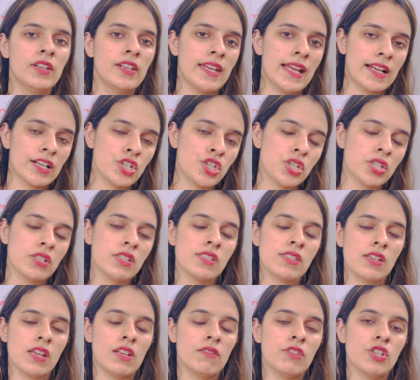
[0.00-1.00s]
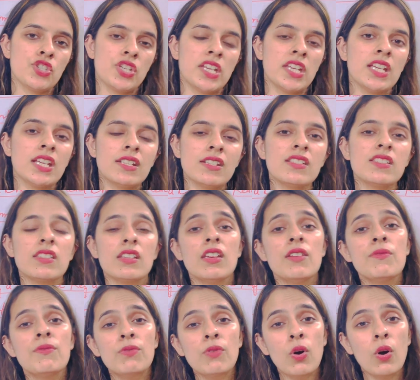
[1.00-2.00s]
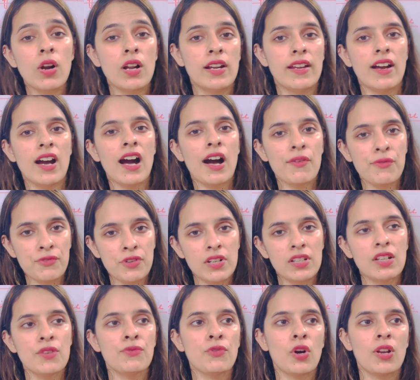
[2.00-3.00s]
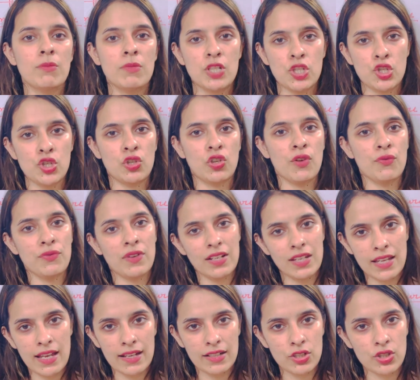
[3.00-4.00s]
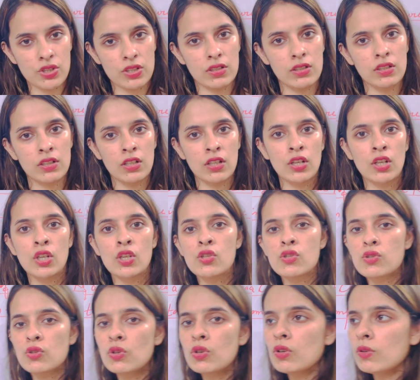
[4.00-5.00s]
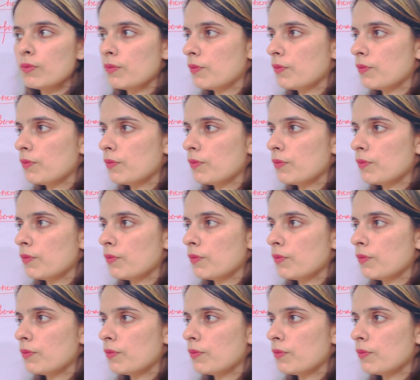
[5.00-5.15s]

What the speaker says: reactions in which heat is evolved after the formation of a reaction. So